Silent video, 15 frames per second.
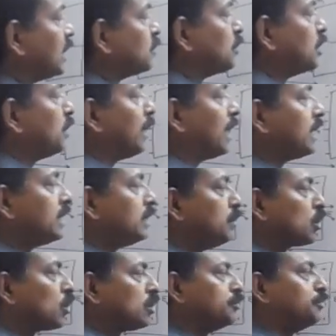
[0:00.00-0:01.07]
as V by
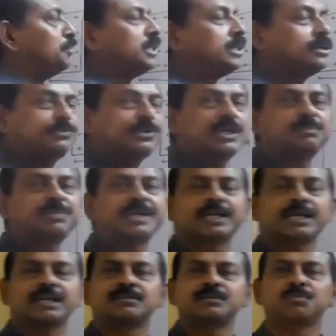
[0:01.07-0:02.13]
D because V we have
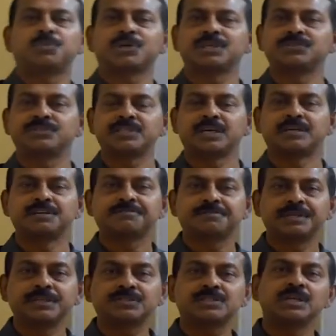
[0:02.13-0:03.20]
taken as the potential
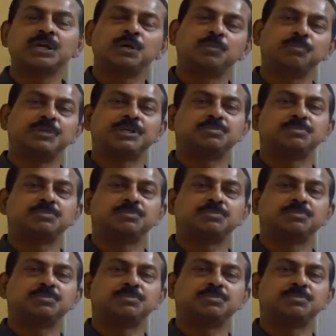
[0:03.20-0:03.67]
difference